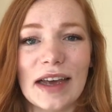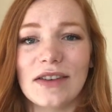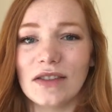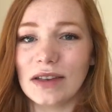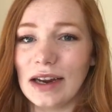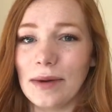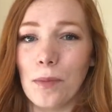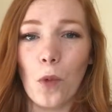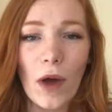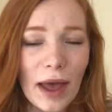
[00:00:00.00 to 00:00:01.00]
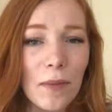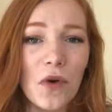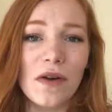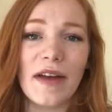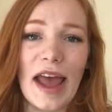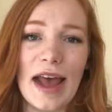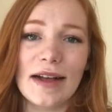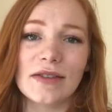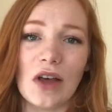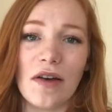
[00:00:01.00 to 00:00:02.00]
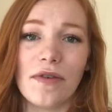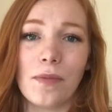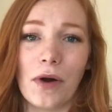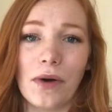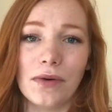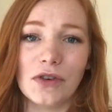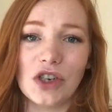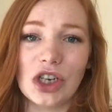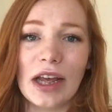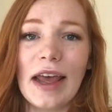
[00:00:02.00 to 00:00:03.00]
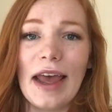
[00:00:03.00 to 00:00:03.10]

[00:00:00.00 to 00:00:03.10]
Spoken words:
I just need way more of a hands-off approach